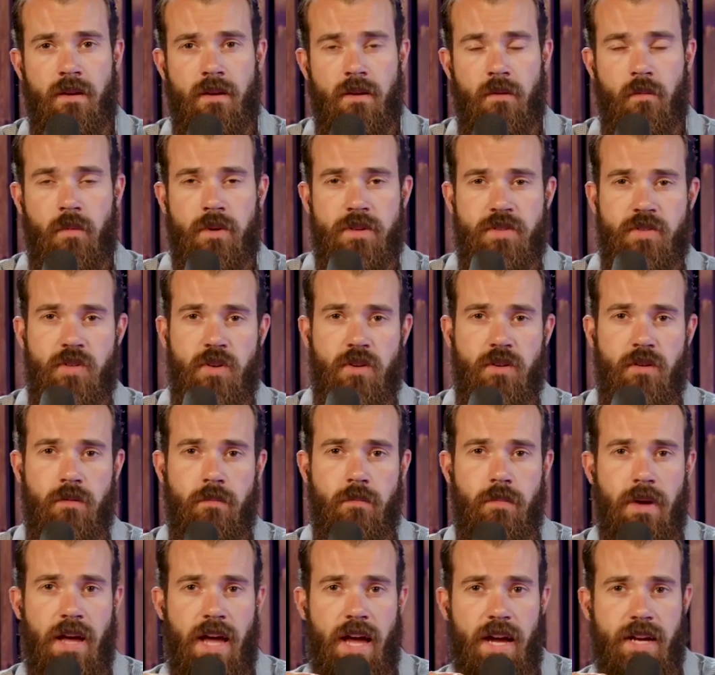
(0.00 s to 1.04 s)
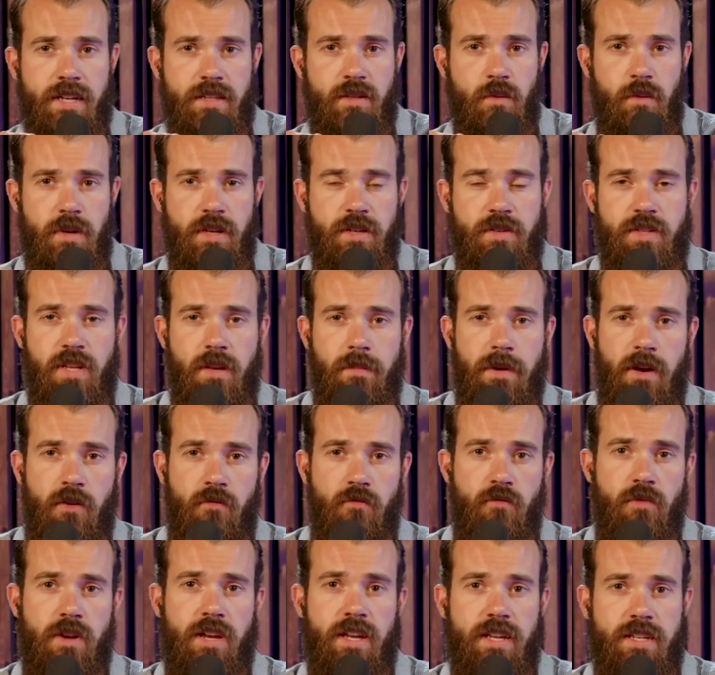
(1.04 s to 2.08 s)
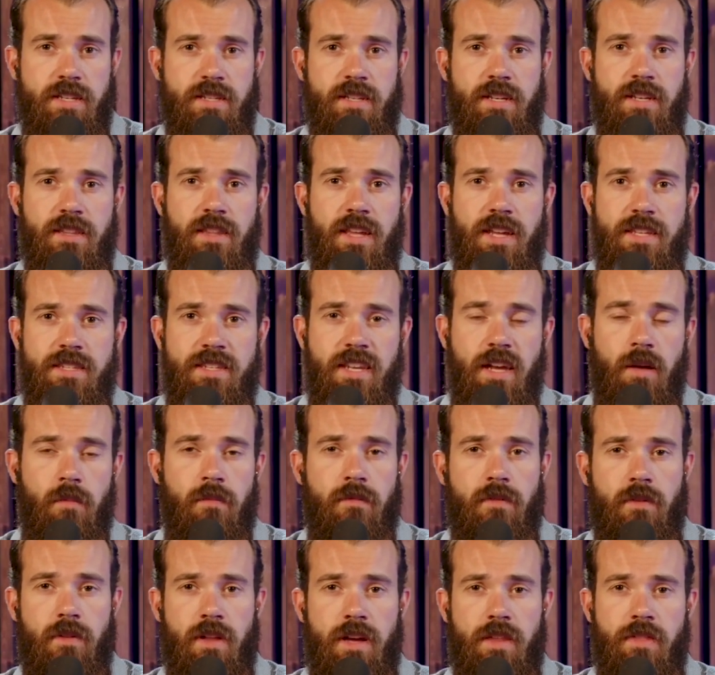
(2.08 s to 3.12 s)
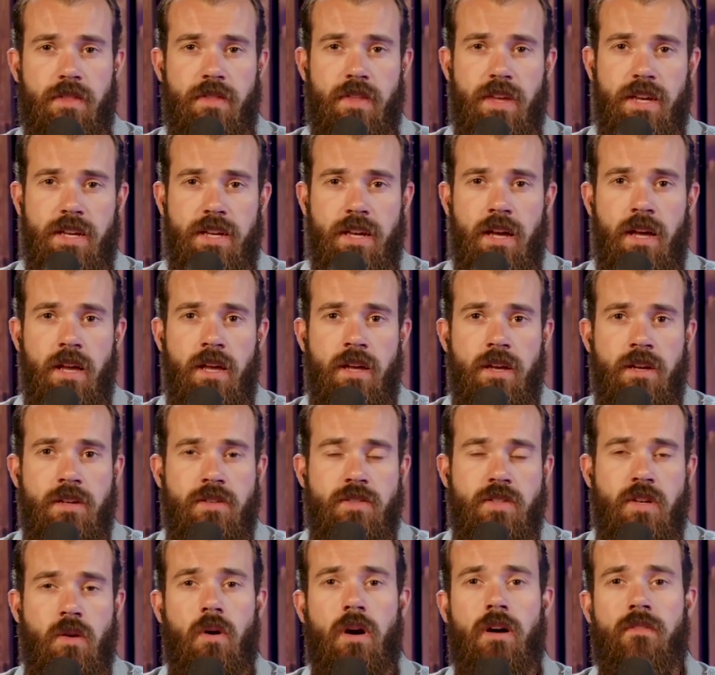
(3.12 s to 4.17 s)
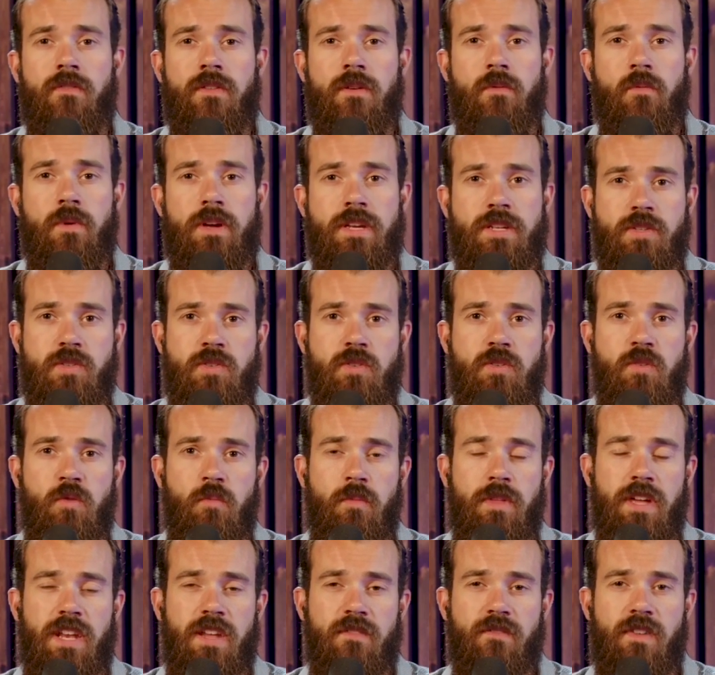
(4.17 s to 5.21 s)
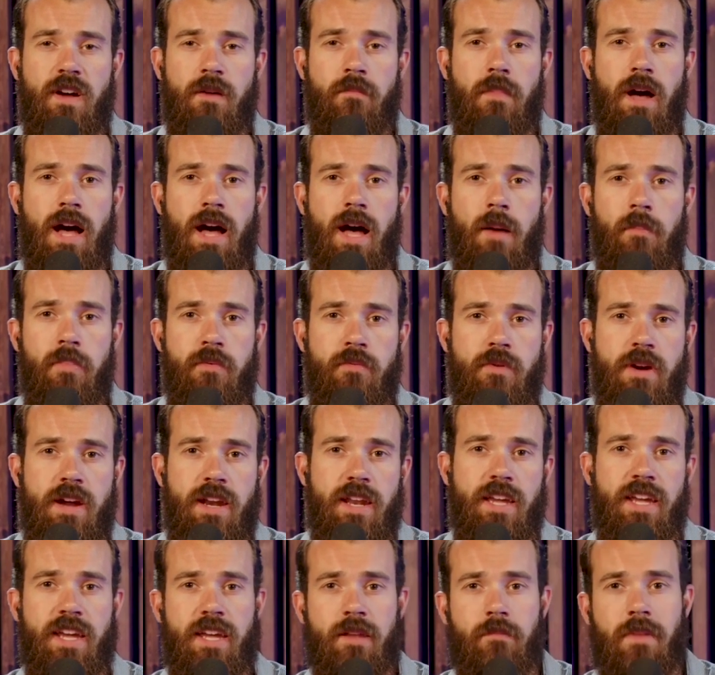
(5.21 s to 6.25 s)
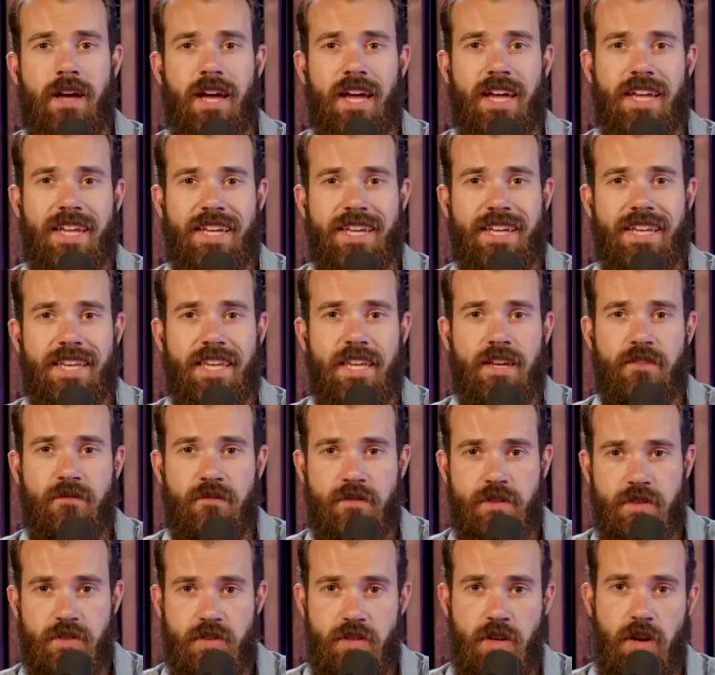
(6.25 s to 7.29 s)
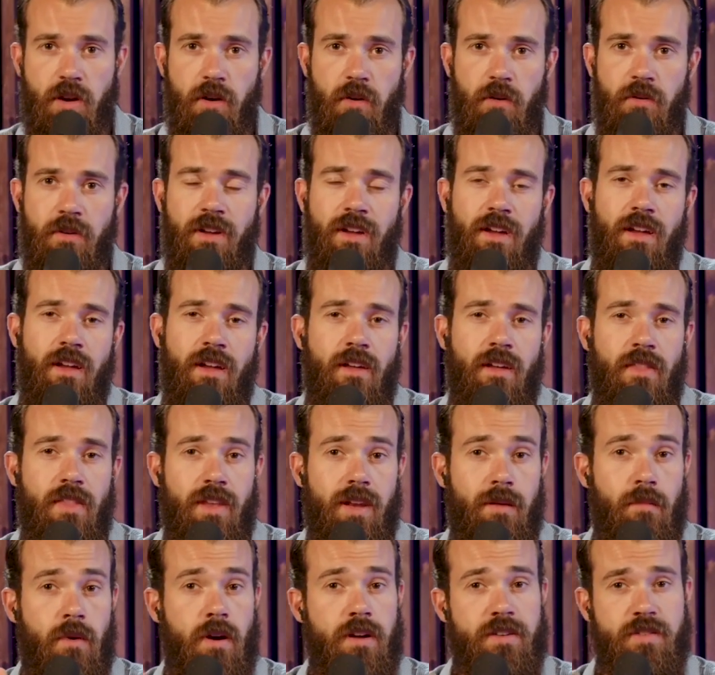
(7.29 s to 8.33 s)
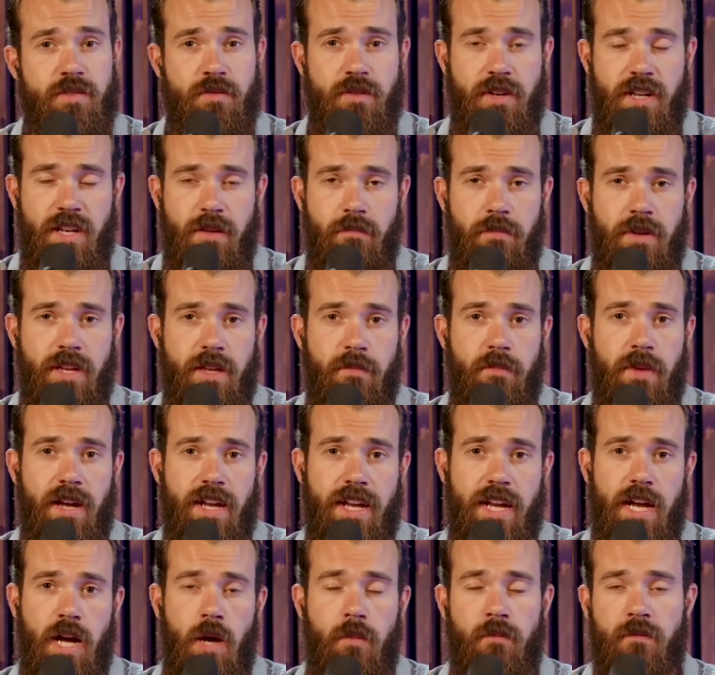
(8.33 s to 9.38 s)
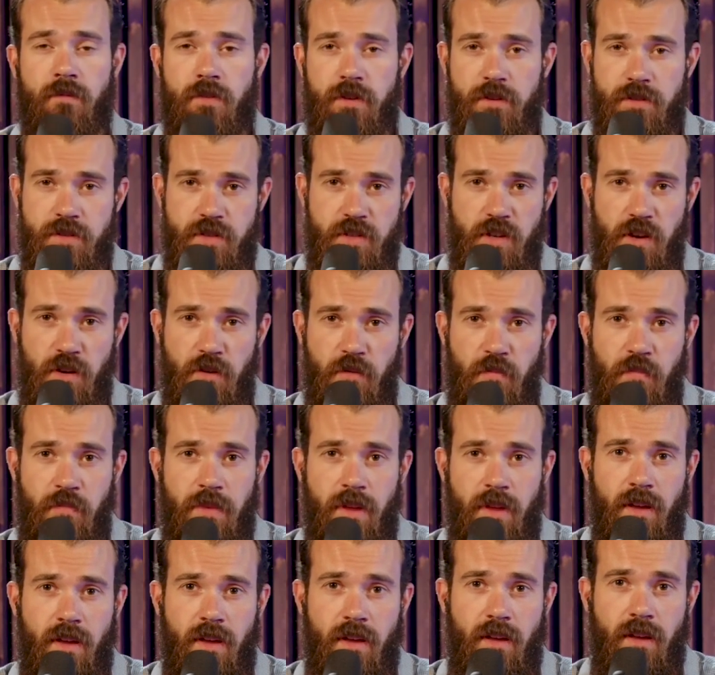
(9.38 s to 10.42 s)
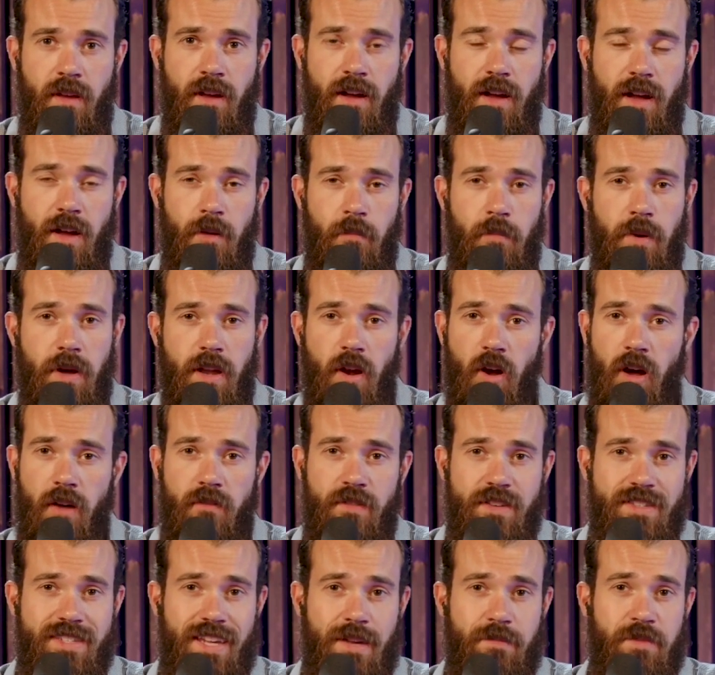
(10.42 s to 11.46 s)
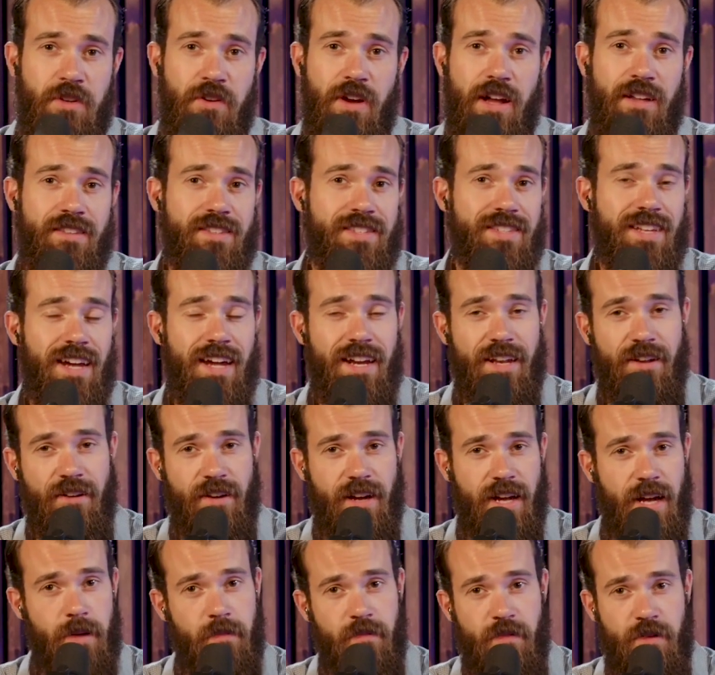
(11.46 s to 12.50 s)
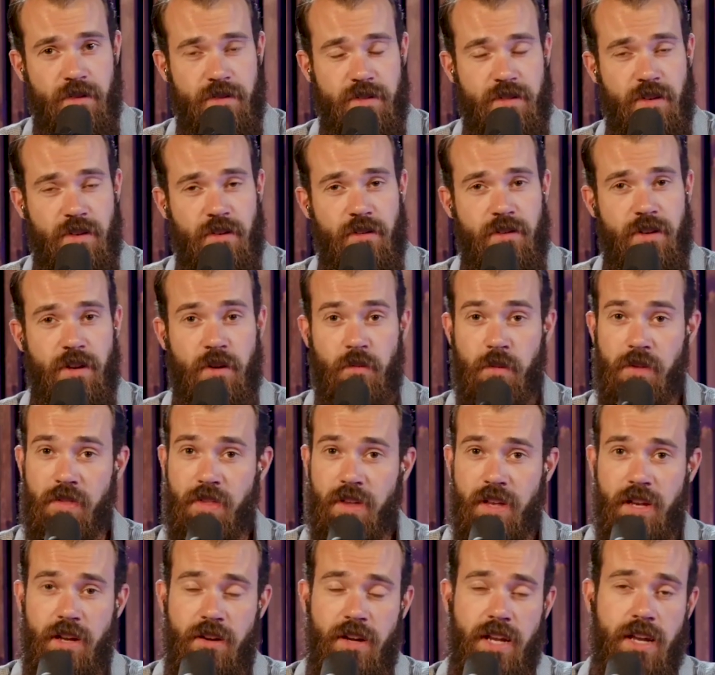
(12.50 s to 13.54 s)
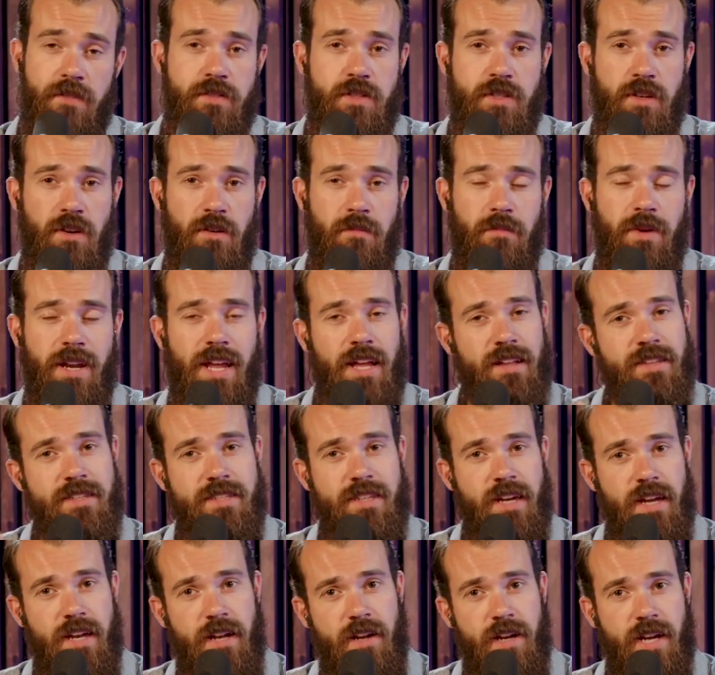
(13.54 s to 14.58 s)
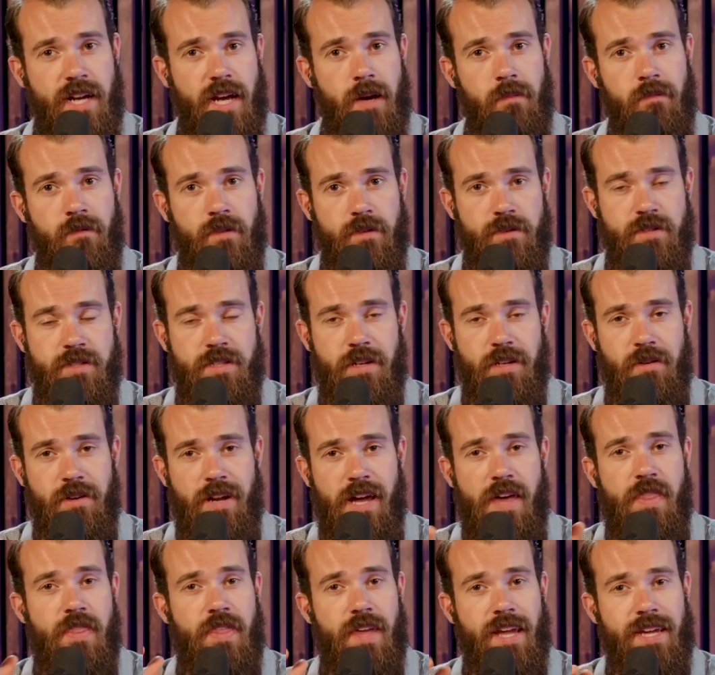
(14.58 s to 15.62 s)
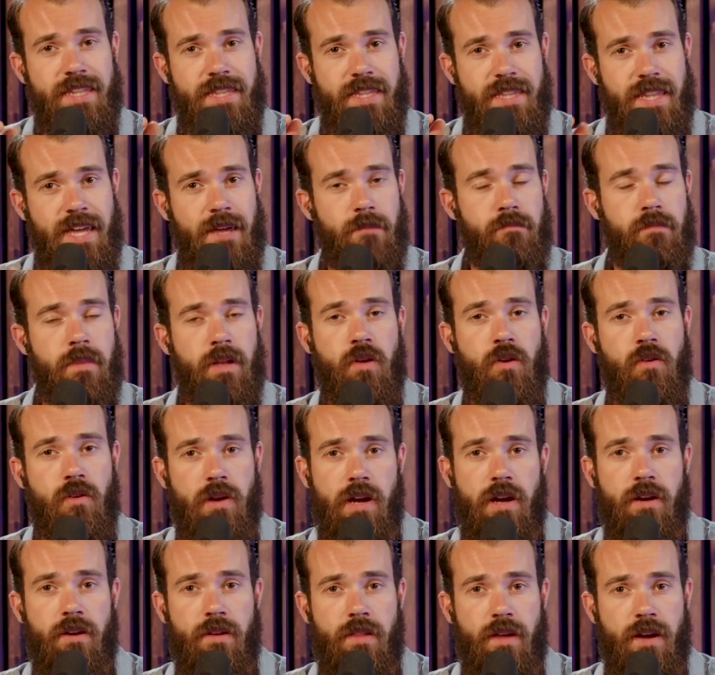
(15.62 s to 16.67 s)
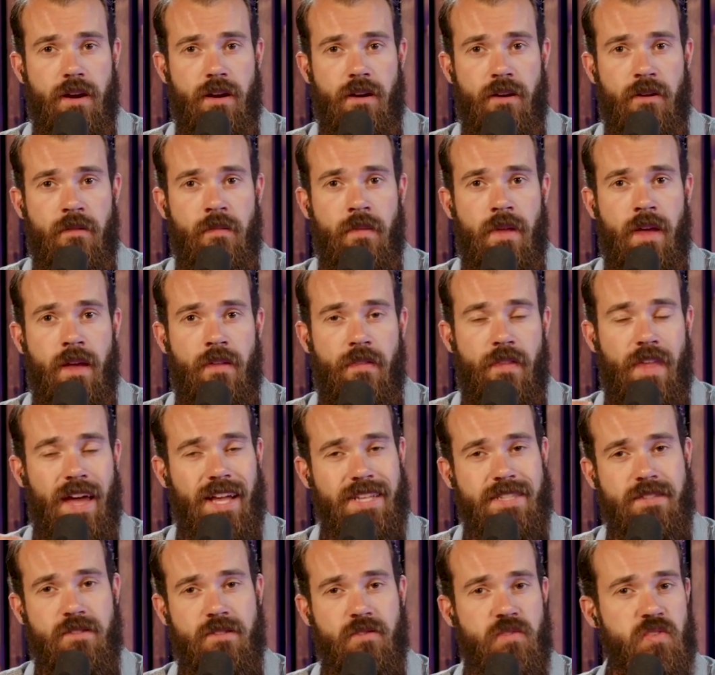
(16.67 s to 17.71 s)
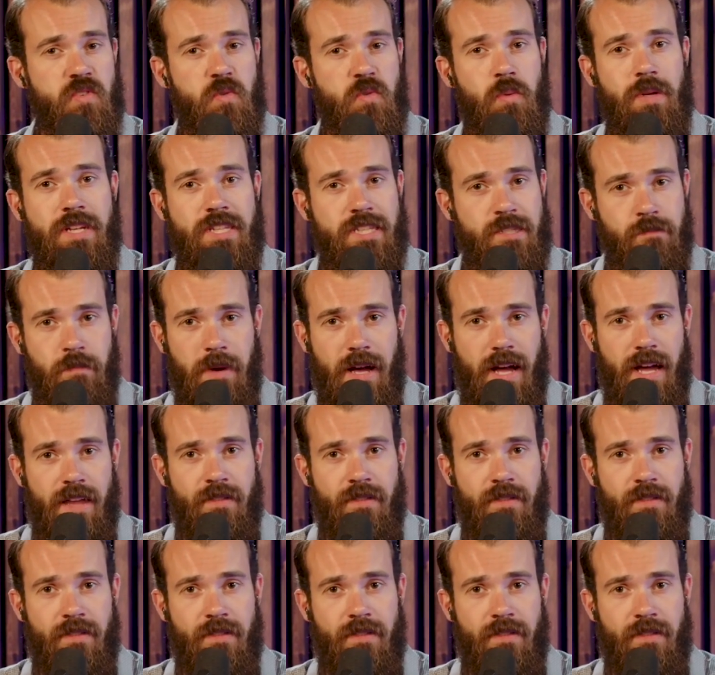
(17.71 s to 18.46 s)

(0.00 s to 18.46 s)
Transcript: want to circle back to what you said about risk, and that's helpful. I think so often we assume that if I'm operating in my gift zone, that I'm also going to be in my comfort zone. But oftentimes you're outside of your comfort zone. You're within your gift zone, but outside of your comfort zone. I think that middle ground there, that's the sweet spot.